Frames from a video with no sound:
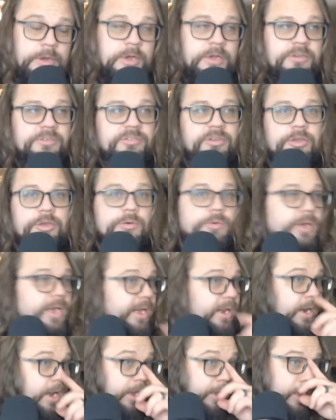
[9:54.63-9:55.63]
So you
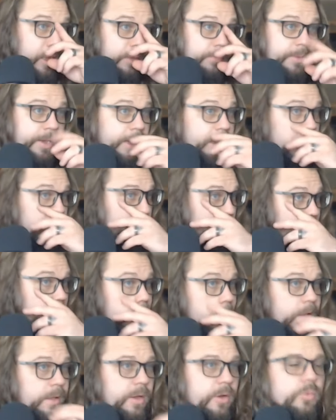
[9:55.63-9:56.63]
cannot come in
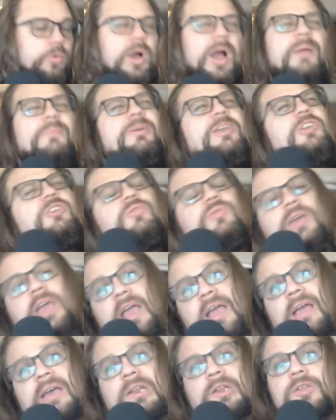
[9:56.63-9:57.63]
I mean, you
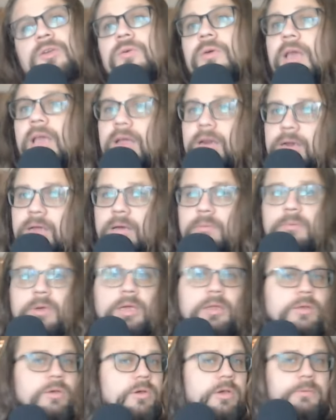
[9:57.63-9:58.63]
can come
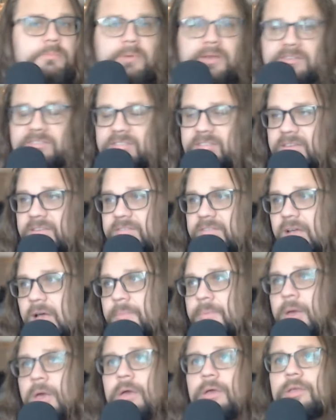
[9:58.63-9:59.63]
in, you can mess things up,
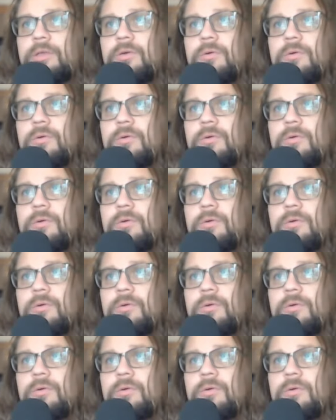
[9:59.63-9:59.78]
you